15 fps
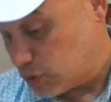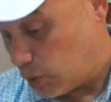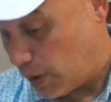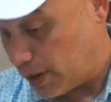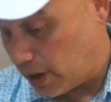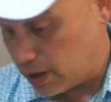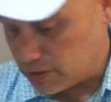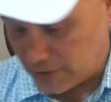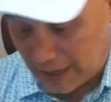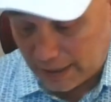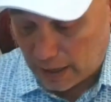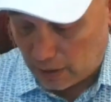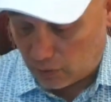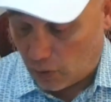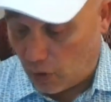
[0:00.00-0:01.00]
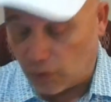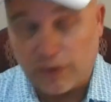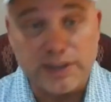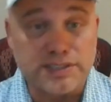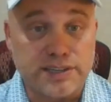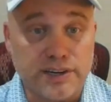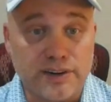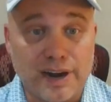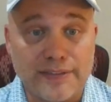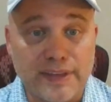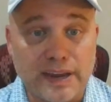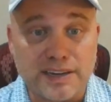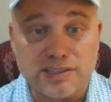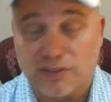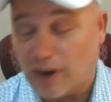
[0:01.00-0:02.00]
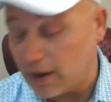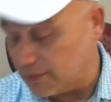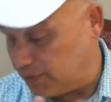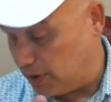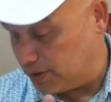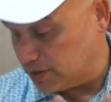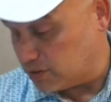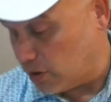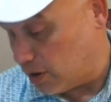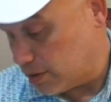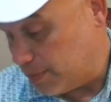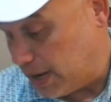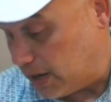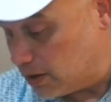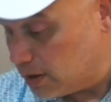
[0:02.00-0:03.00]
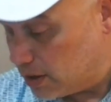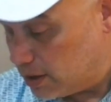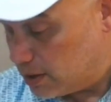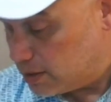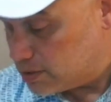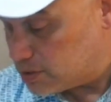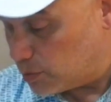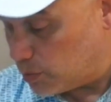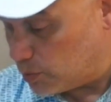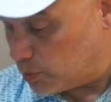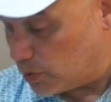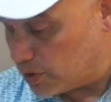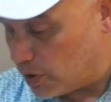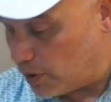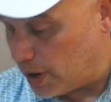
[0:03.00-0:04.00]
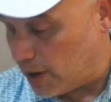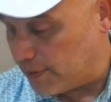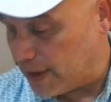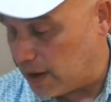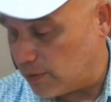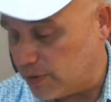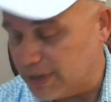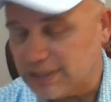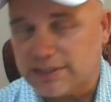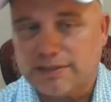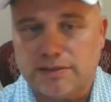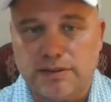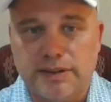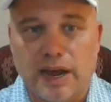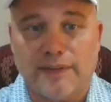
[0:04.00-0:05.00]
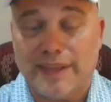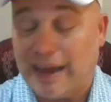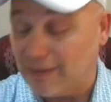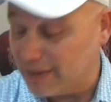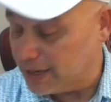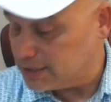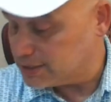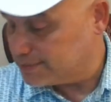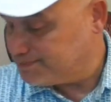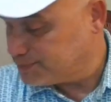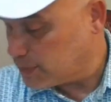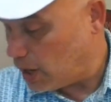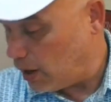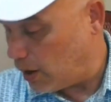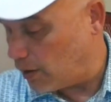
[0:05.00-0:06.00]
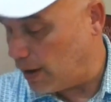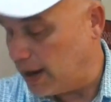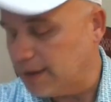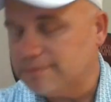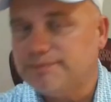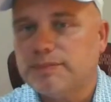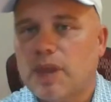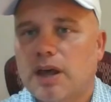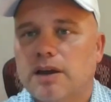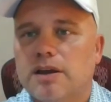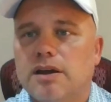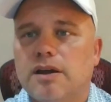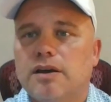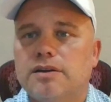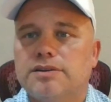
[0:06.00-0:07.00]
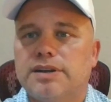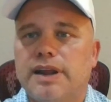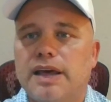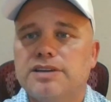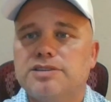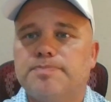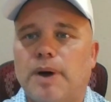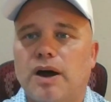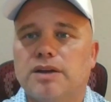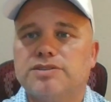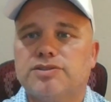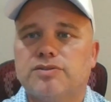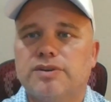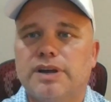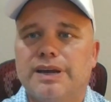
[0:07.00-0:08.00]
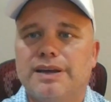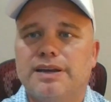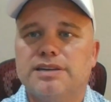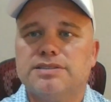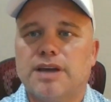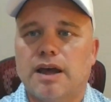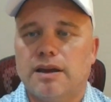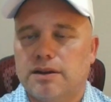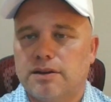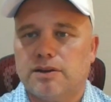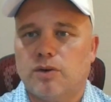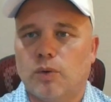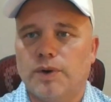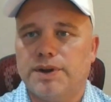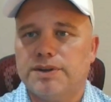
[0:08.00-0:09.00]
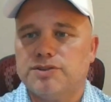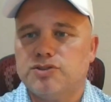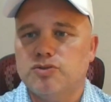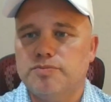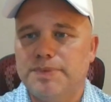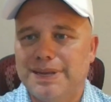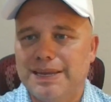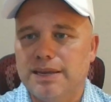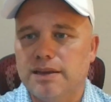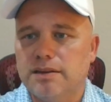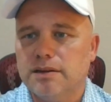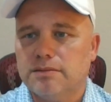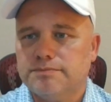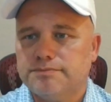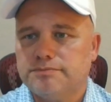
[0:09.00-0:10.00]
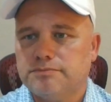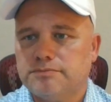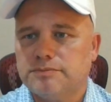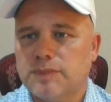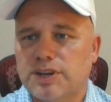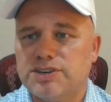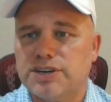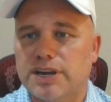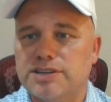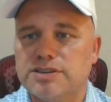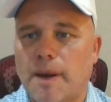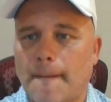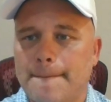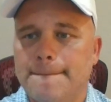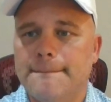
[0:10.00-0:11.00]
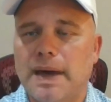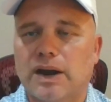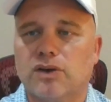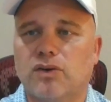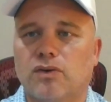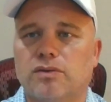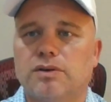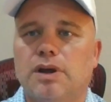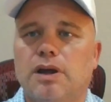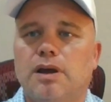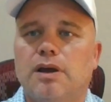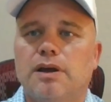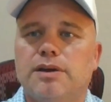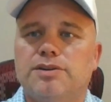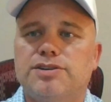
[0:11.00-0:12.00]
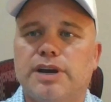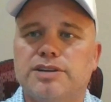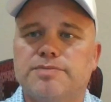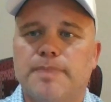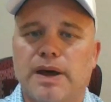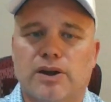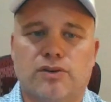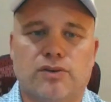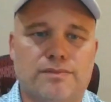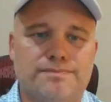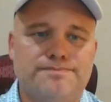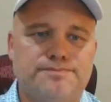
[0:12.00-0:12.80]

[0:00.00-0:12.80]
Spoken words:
quite honestly, I got a long list here, and I think it's a lot of fun to talk about. So we'll go down that list. All right. Today's sponsor is going to be Jace Medical. Jace Medical.